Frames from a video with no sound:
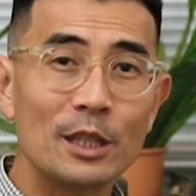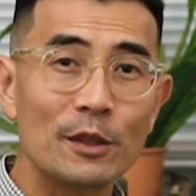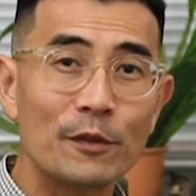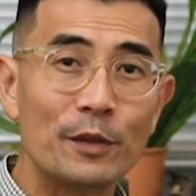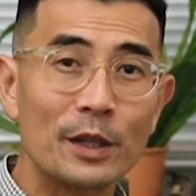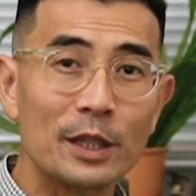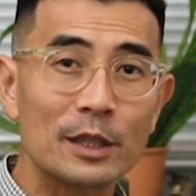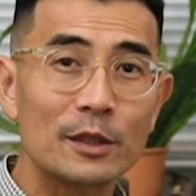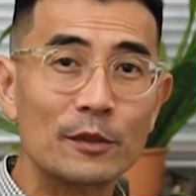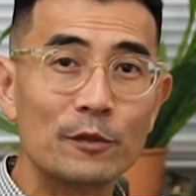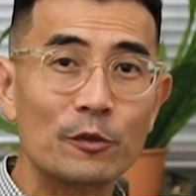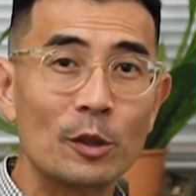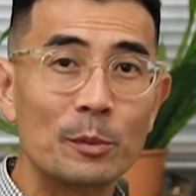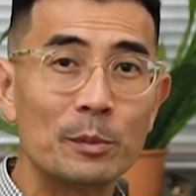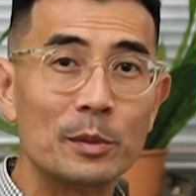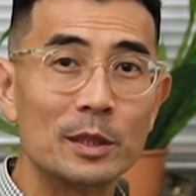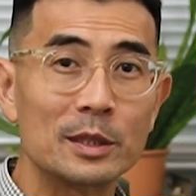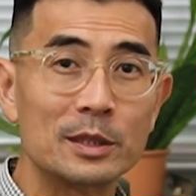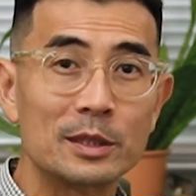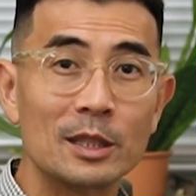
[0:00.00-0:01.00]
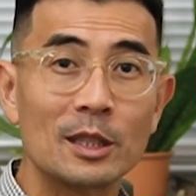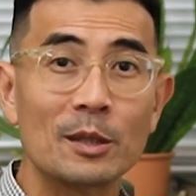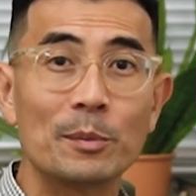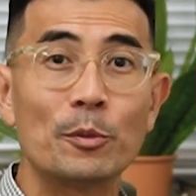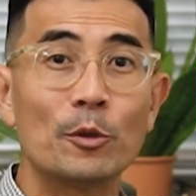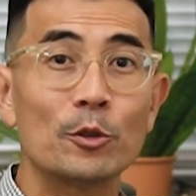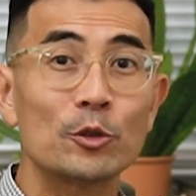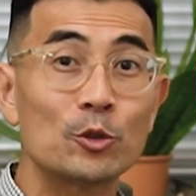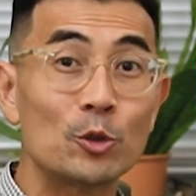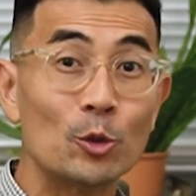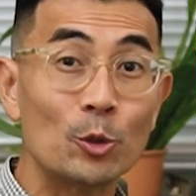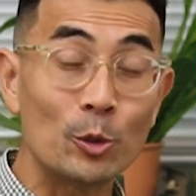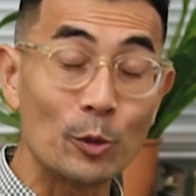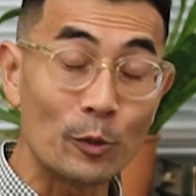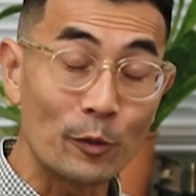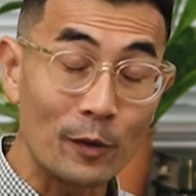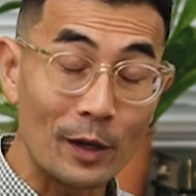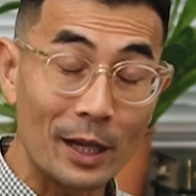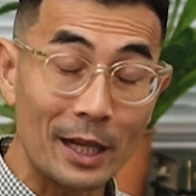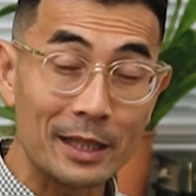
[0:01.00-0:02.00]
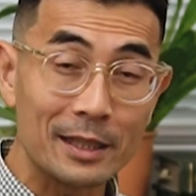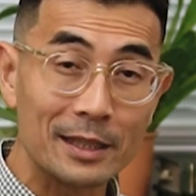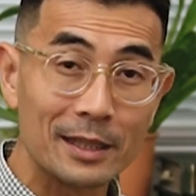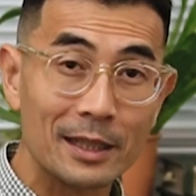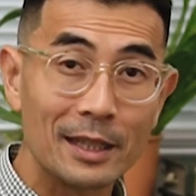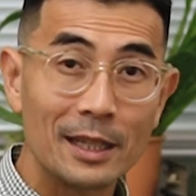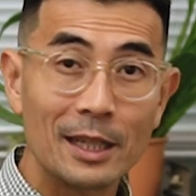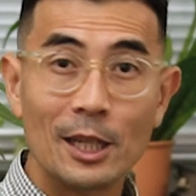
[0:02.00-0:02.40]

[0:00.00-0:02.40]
evicted from her Singapore studio flat.